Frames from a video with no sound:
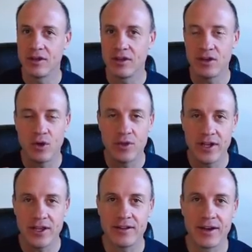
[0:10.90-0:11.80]
You don't
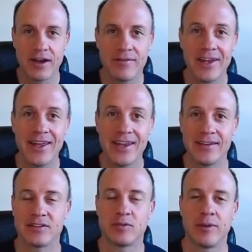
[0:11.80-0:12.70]
need any
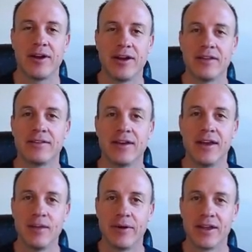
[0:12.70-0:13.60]
experience.
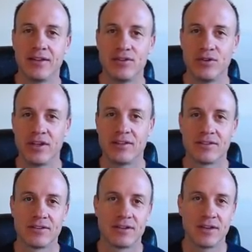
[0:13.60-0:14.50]
Anybody can do
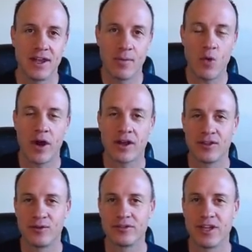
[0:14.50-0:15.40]
this, and I'm going to walk you
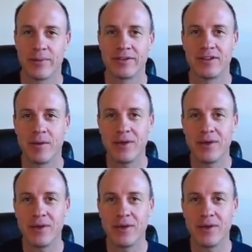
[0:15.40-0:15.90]
through step by step